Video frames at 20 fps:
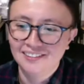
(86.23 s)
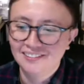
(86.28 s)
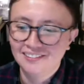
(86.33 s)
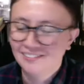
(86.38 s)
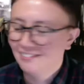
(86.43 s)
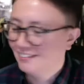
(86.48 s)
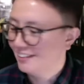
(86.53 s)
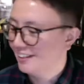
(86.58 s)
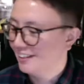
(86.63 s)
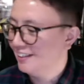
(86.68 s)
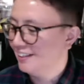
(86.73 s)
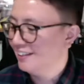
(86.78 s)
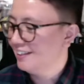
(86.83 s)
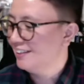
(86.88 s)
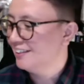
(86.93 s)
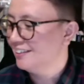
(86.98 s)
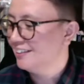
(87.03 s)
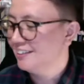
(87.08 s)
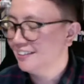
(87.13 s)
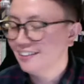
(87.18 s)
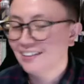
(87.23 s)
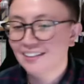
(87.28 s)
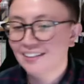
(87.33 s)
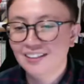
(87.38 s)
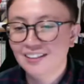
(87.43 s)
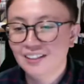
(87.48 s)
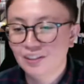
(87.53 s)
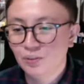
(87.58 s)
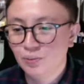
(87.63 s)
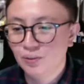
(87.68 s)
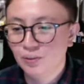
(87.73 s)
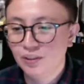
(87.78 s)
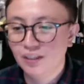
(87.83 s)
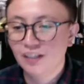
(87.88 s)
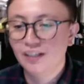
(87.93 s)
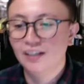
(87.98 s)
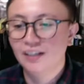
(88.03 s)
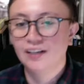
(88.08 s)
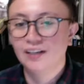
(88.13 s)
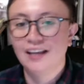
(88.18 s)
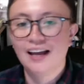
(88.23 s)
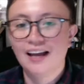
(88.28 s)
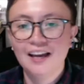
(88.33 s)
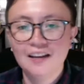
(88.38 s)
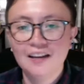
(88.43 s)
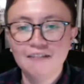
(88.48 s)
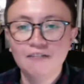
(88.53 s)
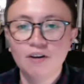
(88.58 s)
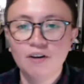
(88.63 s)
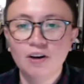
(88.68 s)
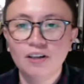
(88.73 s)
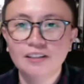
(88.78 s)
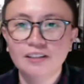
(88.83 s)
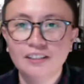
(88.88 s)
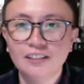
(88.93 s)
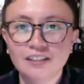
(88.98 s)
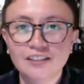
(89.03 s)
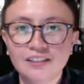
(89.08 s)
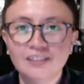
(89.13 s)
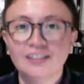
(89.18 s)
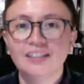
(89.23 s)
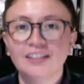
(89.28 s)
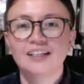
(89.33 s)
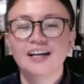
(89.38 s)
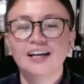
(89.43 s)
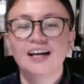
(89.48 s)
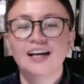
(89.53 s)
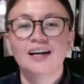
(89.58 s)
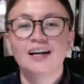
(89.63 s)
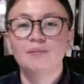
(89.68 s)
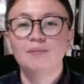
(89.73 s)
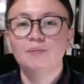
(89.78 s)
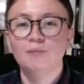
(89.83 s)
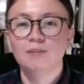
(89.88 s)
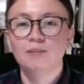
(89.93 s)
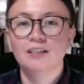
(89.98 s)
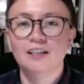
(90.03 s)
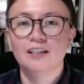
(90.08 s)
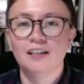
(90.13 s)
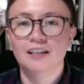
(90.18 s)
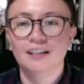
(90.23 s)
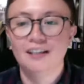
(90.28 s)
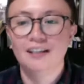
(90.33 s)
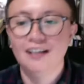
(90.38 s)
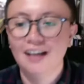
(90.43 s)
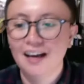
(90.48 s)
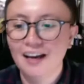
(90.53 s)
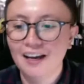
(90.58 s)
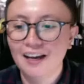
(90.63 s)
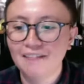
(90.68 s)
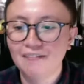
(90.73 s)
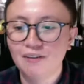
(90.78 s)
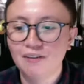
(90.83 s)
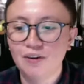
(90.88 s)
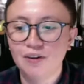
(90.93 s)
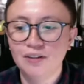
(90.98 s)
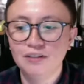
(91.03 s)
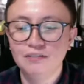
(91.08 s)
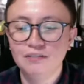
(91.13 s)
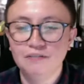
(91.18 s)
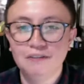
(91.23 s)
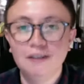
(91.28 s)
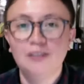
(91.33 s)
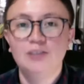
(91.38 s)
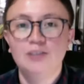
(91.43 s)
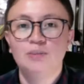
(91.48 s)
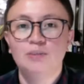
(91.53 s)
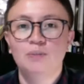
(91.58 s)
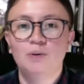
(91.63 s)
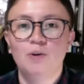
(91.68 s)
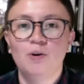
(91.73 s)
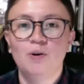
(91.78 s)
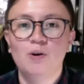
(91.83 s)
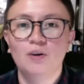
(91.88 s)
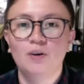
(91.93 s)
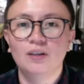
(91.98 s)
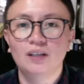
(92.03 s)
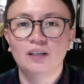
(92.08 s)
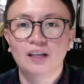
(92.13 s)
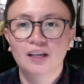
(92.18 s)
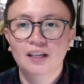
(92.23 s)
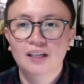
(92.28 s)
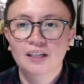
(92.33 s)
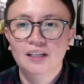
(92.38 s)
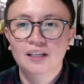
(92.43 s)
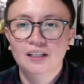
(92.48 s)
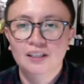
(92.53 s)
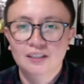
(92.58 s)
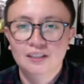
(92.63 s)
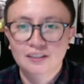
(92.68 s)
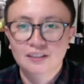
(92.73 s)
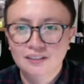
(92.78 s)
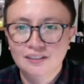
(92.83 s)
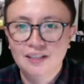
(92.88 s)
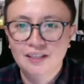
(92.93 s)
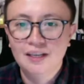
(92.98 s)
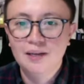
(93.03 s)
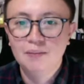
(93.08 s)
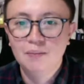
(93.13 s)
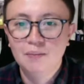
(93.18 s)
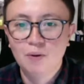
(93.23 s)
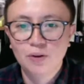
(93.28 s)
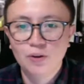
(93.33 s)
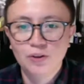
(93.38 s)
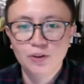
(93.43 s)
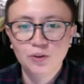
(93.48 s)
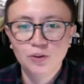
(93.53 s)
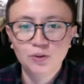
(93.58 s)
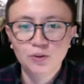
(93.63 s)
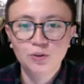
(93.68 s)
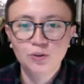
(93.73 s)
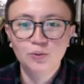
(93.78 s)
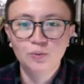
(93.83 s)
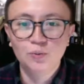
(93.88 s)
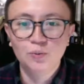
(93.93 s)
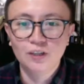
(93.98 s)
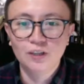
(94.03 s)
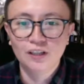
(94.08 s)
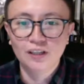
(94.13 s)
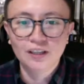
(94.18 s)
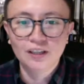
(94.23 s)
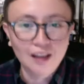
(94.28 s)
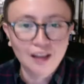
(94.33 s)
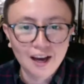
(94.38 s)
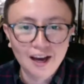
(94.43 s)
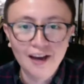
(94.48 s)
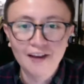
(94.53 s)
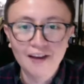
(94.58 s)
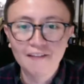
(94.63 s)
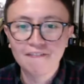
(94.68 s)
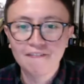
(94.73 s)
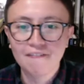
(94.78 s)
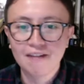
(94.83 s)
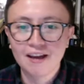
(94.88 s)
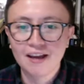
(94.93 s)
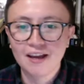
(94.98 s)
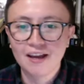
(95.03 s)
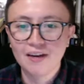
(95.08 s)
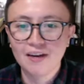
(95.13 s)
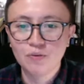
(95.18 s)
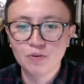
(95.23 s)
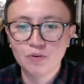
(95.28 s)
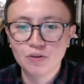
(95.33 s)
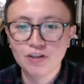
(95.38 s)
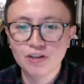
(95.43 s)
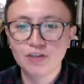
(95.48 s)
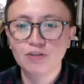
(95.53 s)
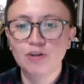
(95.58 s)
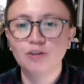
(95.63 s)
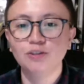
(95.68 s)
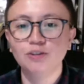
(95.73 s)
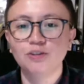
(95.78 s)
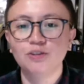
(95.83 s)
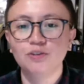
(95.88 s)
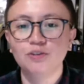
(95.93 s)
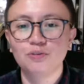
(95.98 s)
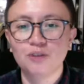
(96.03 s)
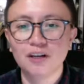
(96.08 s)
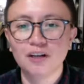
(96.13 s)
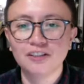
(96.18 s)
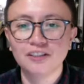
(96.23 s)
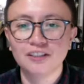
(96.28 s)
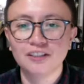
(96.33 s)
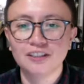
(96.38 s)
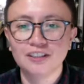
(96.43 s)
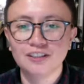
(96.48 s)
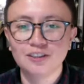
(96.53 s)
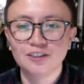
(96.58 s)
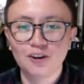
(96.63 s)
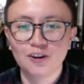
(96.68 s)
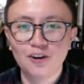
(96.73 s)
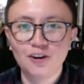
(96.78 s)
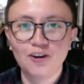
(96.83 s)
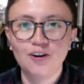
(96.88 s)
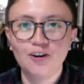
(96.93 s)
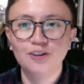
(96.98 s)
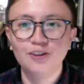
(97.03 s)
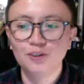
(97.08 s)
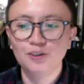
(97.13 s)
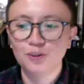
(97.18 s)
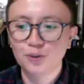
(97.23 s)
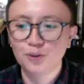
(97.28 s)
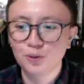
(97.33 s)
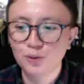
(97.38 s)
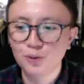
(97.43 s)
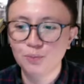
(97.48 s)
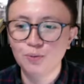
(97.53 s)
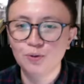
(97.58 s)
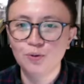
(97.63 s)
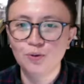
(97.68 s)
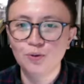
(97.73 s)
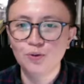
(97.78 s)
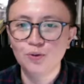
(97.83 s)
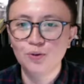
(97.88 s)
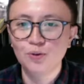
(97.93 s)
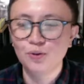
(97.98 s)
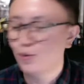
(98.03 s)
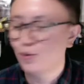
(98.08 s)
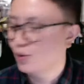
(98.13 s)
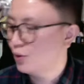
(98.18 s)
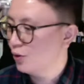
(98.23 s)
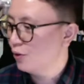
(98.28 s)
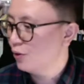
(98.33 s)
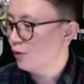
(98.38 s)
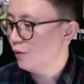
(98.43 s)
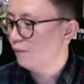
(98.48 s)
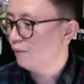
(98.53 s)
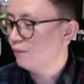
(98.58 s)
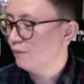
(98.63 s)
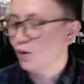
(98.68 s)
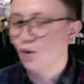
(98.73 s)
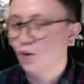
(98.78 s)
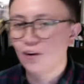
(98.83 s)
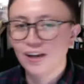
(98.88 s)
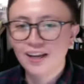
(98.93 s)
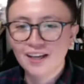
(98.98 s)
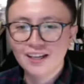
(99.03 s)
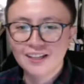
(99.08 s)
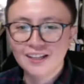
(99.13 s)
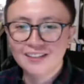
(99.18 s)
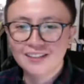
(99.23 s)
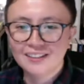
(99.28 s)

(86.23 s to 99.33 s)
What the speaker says: Okay, we are live on Instagram, we are live on Facebook, same on YouTube, we are live, and you can also watch us on Kumu. Okay.